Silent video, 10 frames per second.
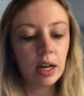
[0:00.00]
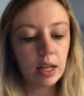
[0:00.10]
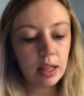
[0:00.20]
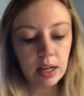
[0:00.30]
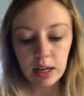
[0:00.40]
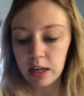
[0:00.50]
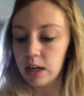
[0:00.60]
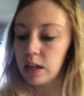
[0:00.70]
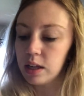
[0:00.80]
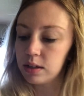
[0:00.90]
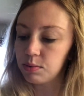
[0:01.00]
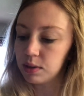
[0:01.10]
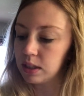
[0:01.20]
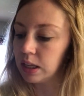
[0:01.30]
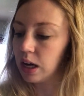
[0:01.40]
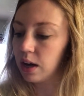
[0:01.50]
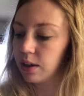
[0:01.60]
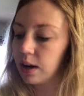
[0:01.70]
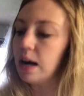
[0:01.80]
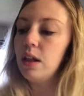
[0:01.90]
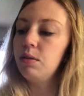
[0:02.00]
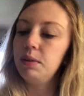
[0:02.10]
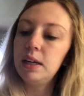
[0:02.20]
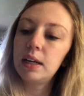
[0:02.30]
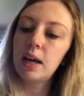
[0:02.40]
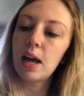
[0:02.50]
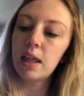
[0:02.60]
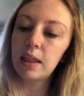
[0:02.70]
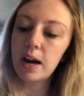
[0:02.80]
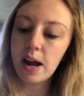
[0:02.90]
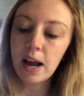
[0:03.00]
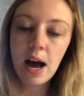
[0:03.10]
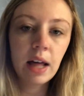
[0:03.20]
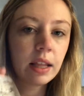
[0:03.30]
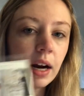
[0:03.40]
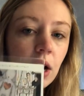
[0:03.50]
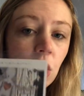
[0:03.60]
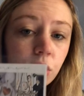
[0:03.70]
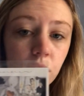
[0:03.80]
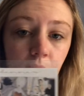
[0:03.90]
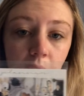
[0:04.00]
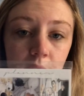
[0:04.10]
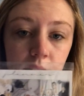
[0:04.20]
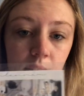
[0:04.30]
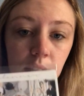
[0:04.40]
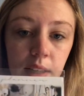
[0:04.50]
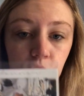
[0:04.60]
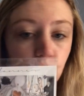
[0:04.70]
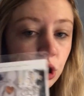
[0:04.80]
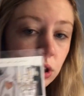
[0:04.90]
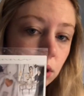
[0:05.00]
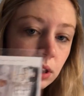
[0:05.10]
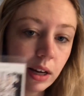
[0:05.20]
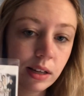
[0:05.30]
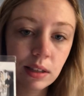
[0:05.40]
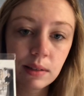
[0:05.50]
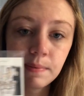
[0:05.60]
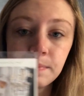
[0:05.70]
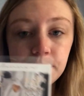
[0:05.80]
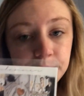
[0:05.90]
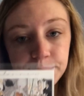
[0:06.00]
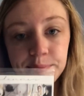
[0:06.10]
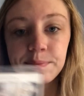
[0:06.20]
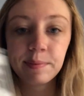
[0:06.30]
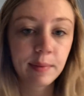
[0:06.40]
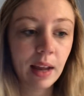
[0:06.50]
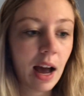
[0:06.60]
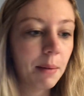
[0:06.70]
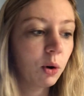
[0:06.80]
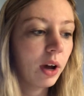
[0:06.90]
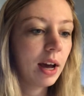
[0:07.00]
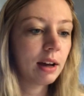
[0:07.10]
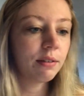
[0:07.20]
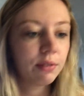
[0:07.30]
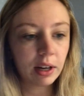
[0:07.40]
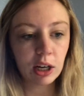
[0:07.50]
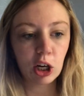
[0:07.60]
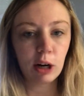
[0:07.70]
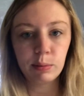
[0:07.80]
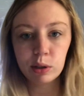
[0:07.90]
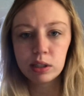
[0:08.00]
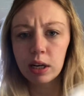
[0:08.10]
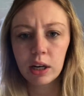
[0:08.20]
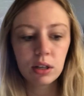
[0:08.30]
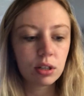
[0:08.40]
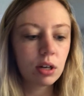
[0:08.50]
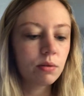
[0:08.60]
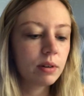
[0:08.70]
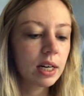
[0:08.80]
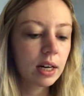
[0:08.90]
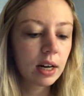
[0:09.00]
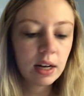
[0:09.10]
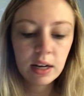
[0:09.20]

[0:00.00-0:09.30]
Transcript: And then this was the other Halloween kit that I got that I also got as a glitch, just because I'm okay if like a couple stickers don't work.